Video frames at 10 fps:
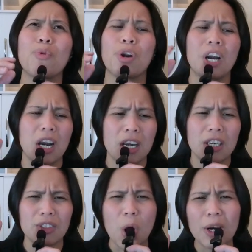for
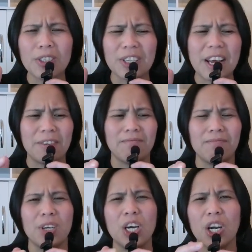hard skin,
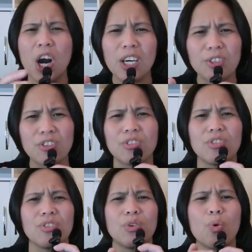
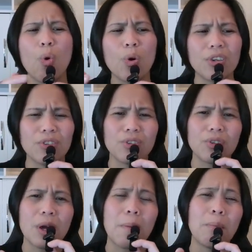cuts,
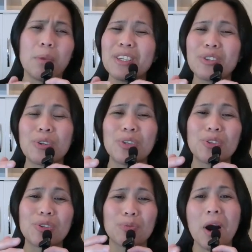corns, blisters,
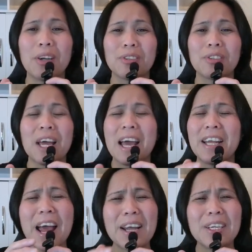spots,
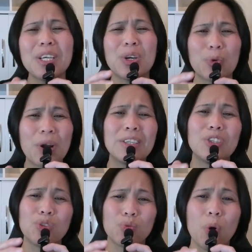and any red
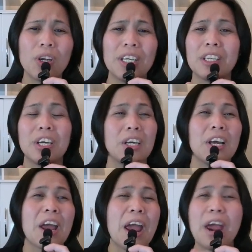swollen
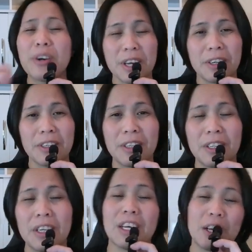area
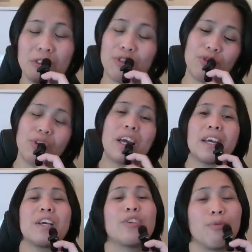just
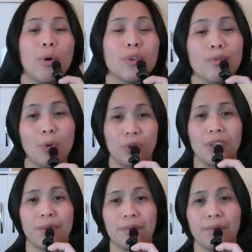on the foot.